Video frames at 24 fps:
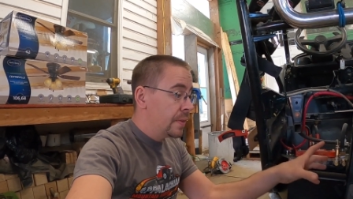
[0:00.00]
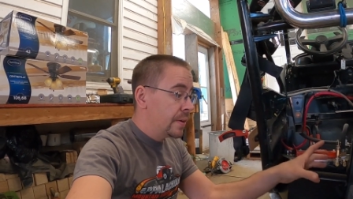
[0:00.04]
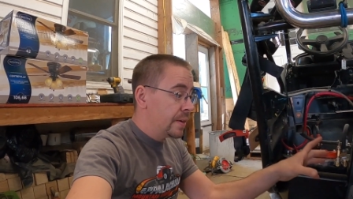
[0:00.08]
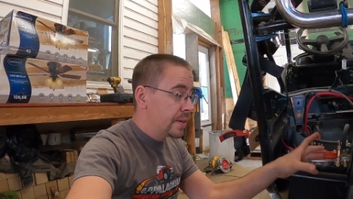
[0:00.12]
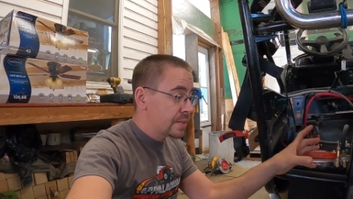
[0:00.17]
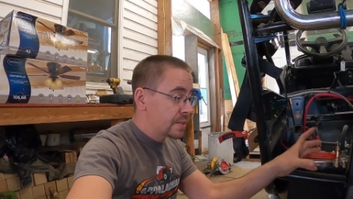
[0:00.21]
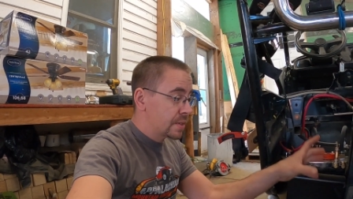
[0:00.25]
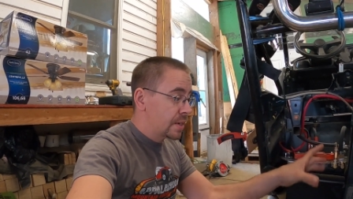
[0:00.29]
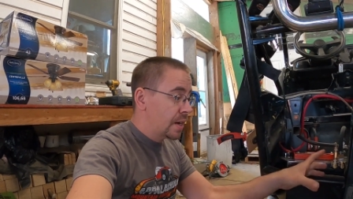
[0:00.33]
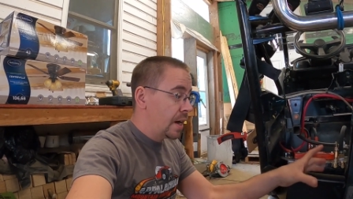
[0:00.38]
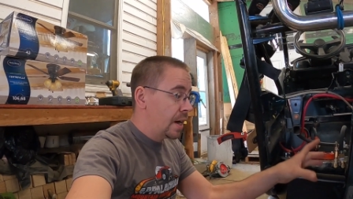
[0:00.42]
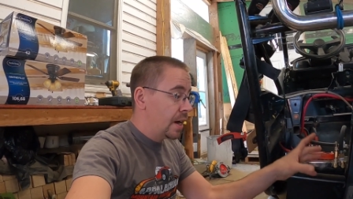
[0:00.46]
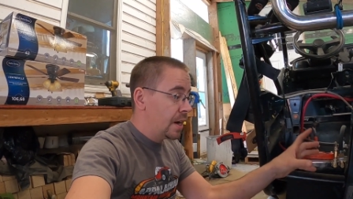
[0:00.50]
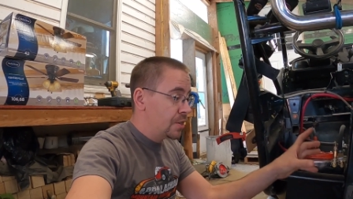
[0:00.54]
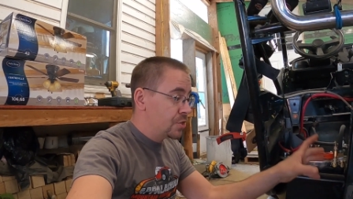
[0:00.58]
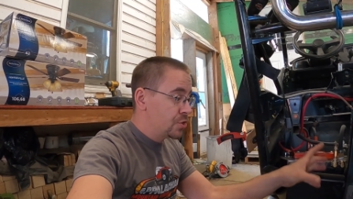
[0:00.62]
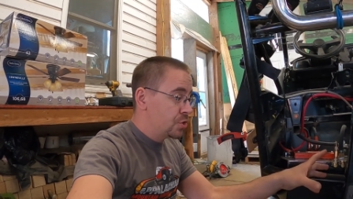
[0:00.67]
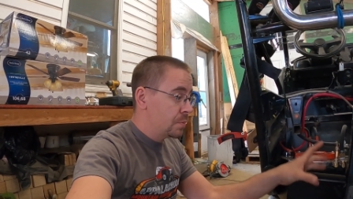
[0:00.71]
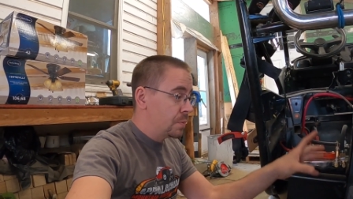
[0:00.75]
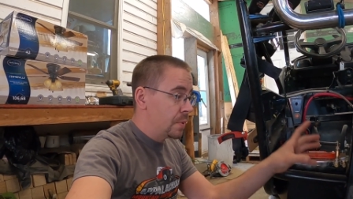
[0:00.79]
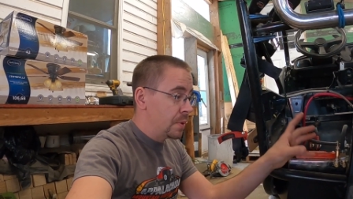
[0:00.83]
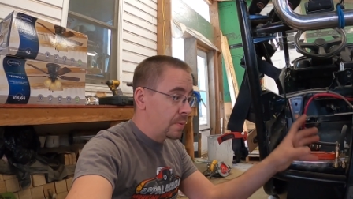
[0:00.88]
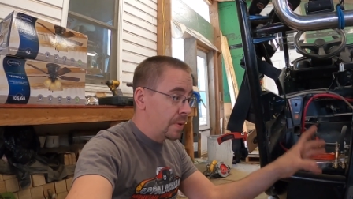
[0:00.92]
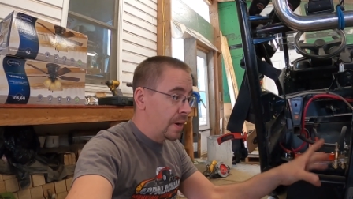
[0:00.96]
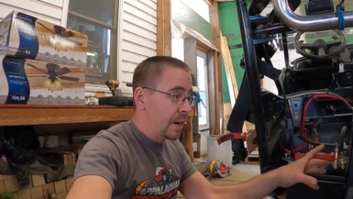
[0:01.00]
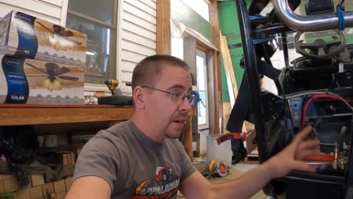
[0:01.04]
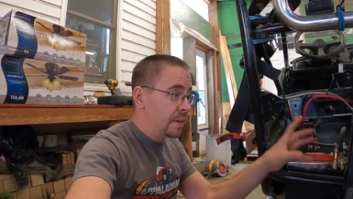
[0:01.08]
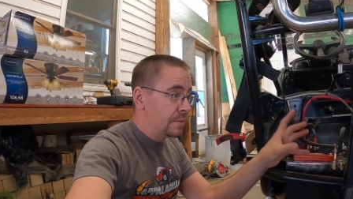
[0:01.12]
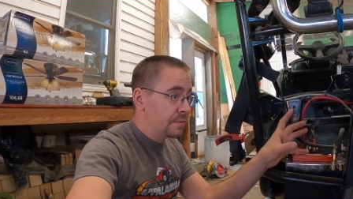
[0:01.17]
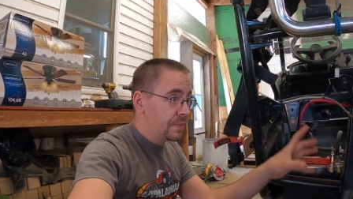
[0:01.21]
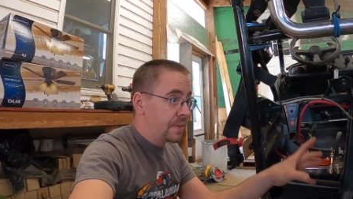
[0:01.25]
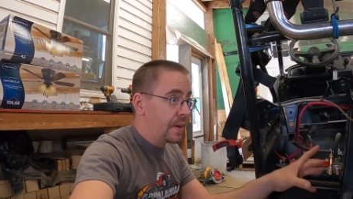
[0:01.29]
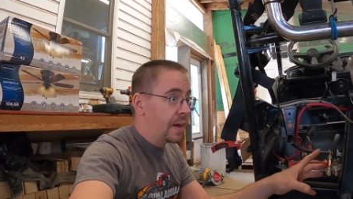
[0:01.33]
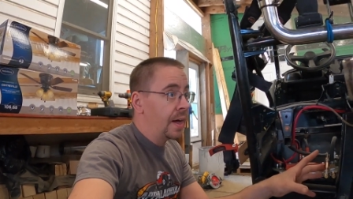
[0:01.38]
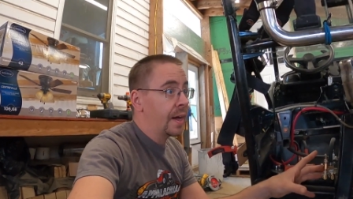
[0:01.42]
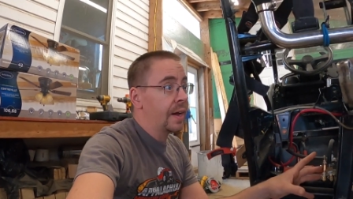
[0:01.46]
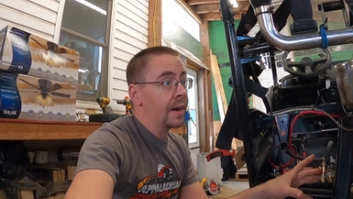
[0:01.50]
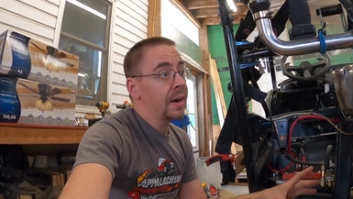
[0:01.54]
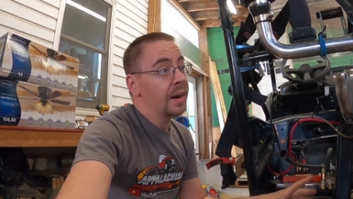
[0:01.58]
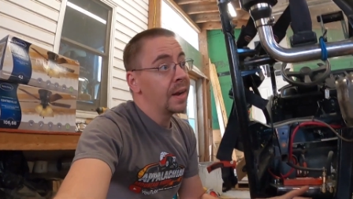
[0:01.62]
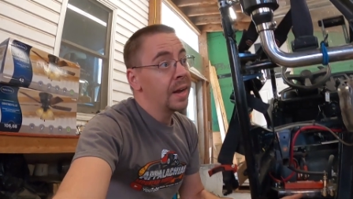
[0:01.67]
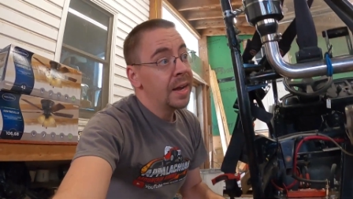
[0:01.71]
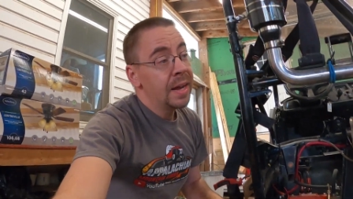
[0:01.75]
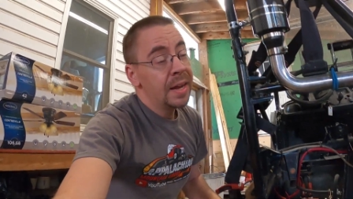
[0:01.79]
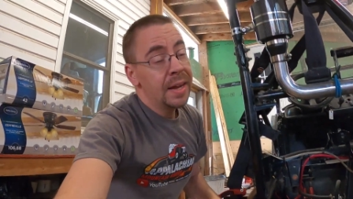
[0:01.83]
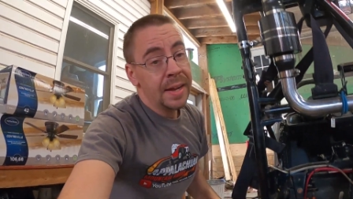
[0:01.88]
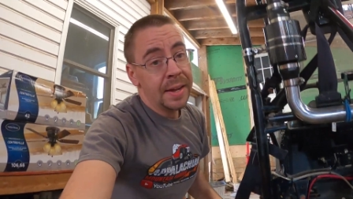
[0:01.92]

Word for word: This guy should be ready to fire.